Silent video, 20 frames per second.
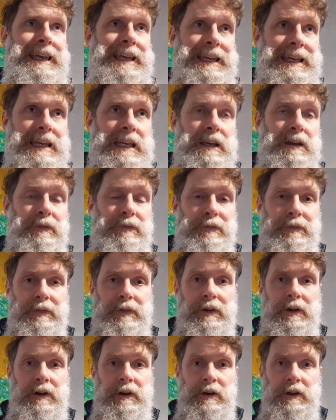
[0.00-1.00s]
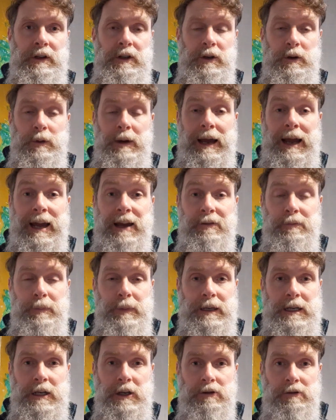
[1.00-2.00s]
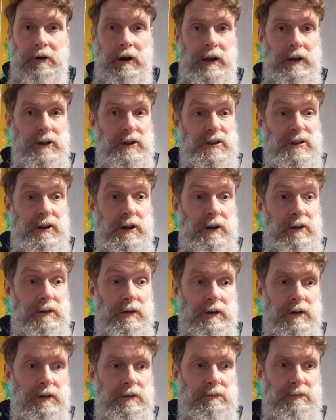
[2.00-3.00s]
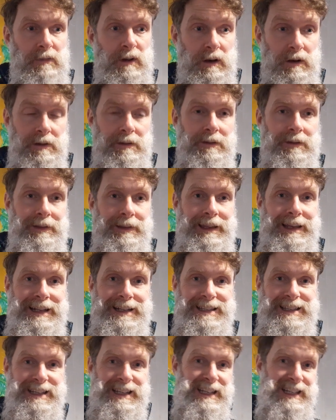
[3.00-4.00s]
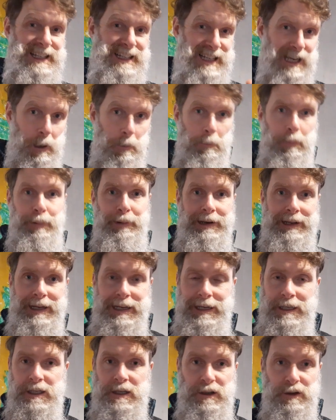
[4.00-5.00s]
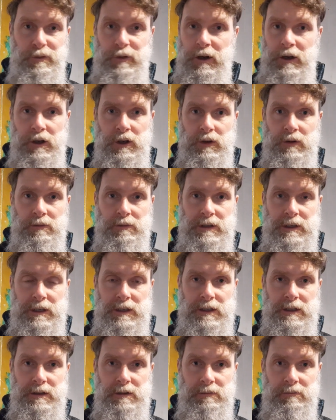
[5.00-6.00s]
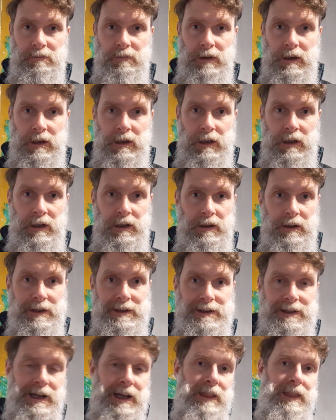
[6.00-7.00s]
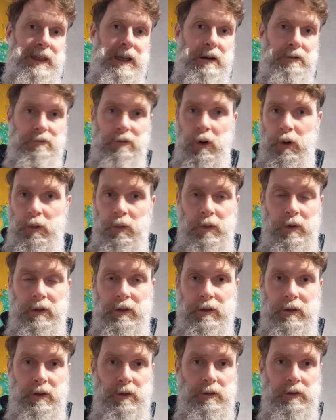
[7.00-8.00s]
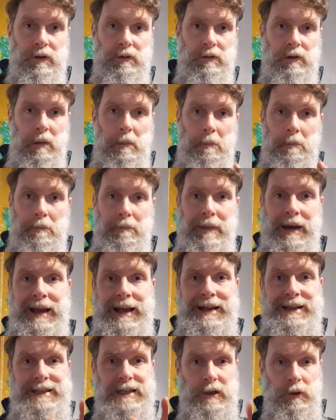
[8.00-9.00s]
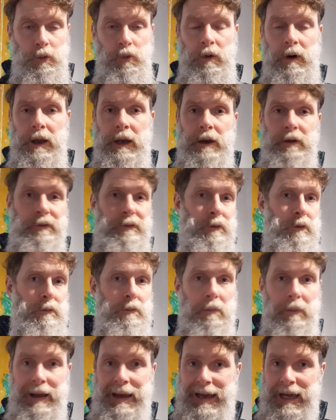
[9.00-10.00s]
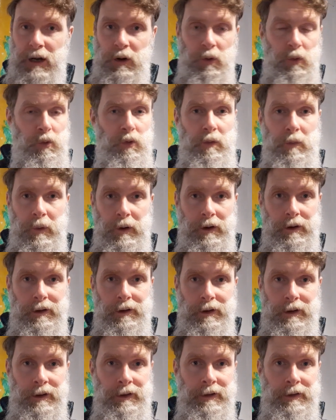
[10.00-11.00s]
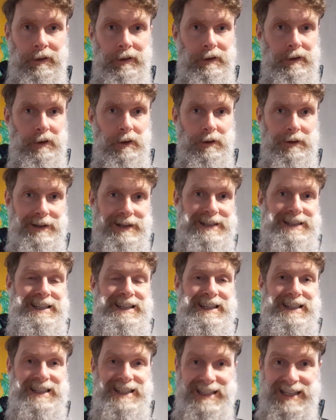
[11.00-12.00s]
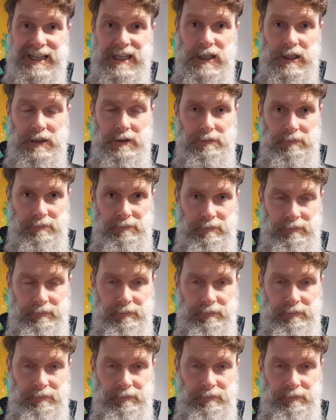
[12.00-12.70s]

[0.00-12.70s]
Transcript: if you have been crushed, know that, you know, it's a completely dysfunctional system. There's nothing wrong with you. You're an amazing, wonderful man or woman. You know, it's the system.